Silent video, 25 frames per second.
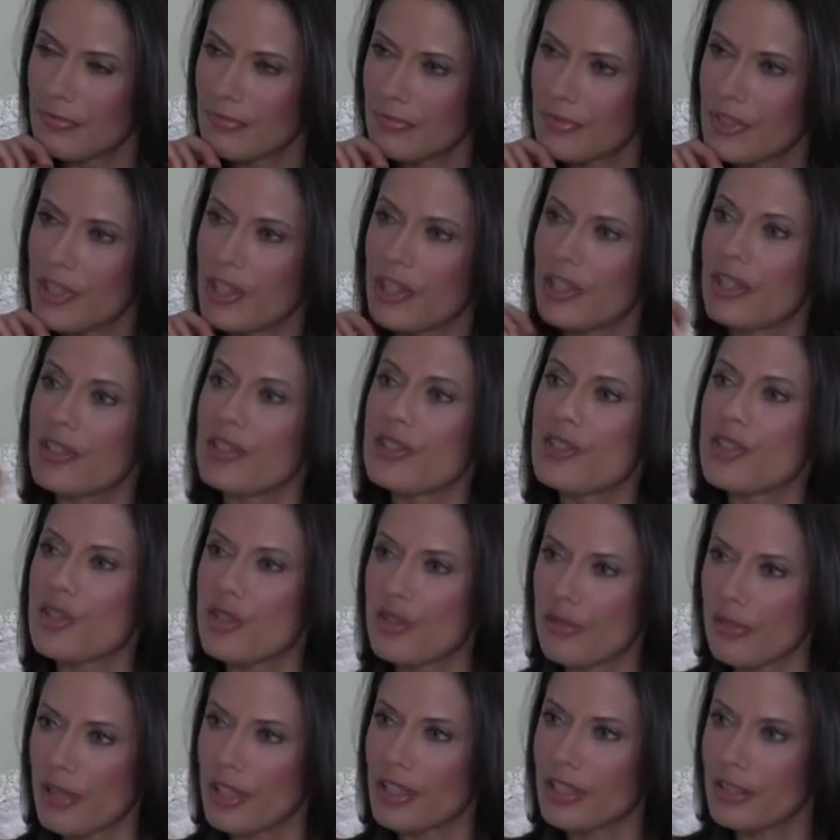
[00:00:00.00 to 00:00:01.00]
critical,
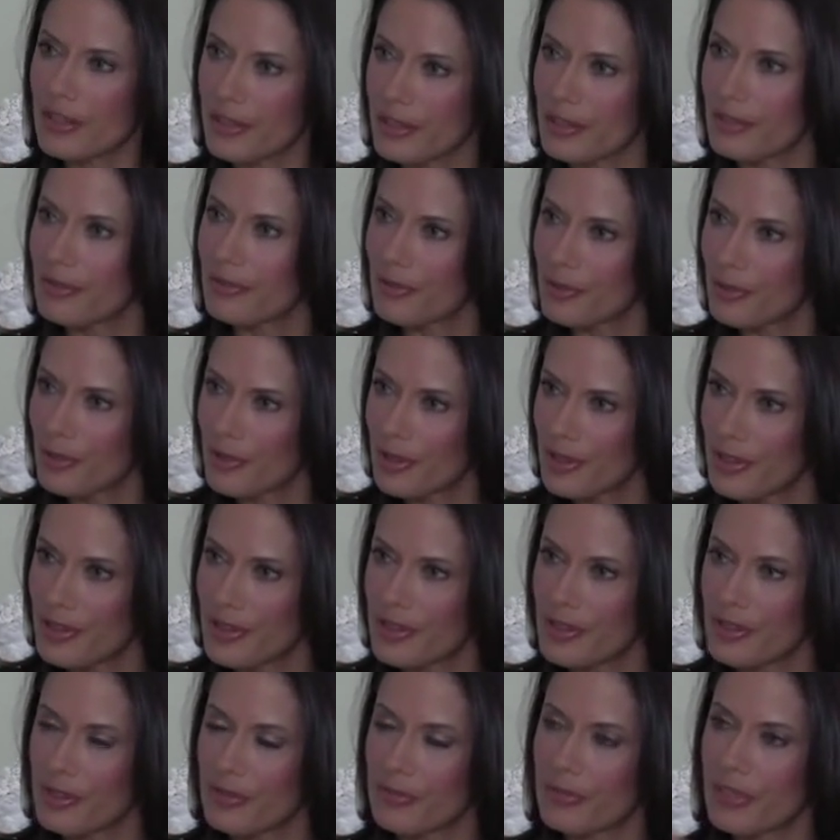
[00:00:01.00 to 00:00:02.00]
constructive yeah,
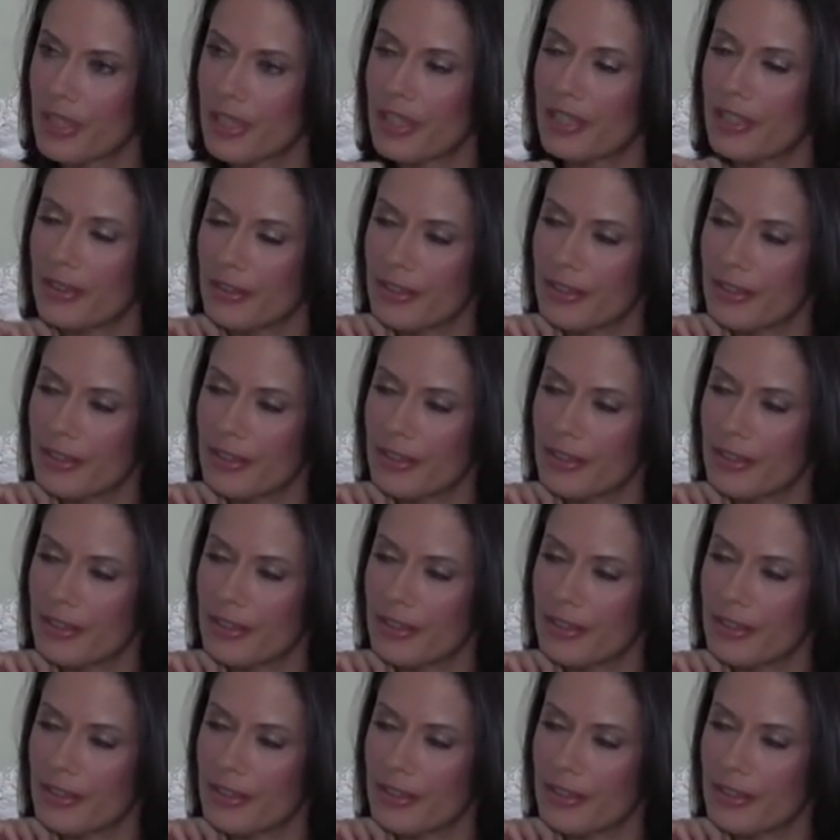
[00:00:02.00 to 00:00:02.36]
constructive criticism, yeah.